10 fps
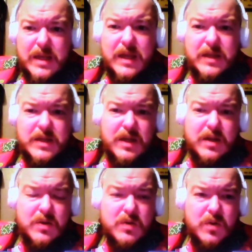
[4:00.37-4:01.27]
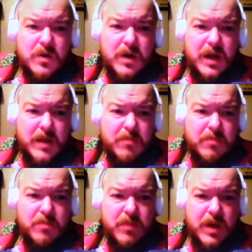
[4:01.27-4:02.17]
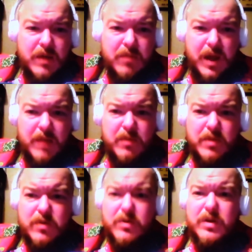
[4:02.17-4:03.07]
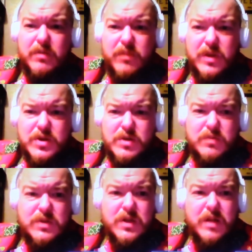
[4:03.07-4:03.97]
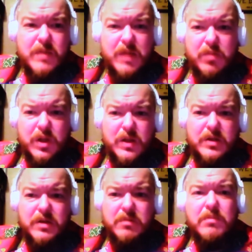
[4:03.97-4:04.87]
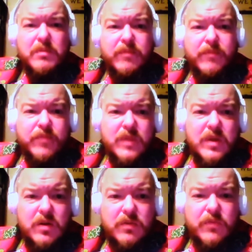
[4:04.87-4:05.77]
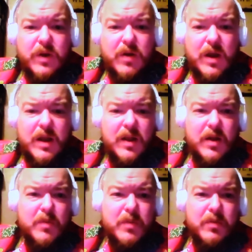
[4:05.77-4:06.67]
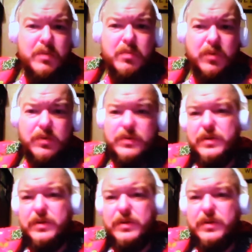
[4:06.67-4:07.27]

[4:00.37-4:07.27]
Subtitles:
can't get it, or I'm immune, and they should study my blood and figure out how to help other people. So,